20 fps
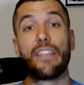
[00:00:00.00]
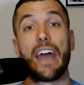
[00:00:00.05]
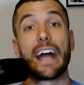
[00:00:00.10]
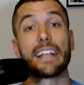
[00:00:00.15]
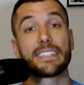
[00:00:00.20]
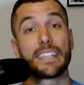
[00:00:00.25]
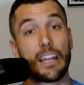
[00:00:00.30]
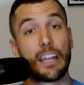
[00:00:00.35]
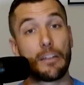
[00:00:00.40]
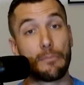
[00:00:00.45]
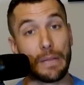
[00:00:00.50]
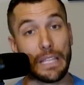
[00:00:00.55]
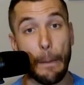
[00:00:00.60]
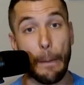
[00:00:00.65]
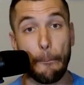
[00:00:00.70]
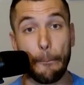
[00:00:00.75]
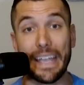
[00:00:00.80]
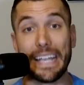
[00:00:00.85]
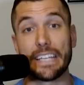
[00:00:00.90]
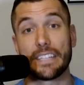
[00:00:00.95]
That's got to be the
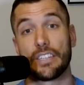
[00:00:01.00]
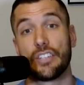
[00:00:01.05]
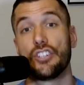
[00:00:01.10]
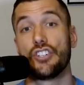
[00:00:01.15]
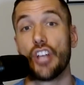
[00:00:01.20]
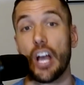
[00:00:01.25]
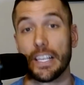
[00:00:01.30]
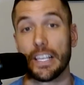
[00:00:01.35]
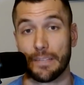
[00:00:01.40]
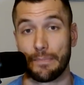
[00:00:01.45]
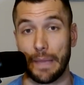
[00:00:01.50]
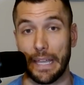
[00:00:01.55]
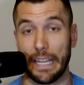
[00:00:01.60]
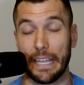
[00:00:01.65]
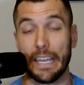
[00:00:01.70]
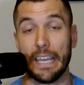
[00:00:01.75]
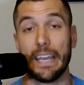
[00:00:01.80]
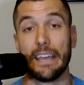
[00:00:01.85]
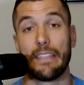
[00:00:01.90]
biggest adjustment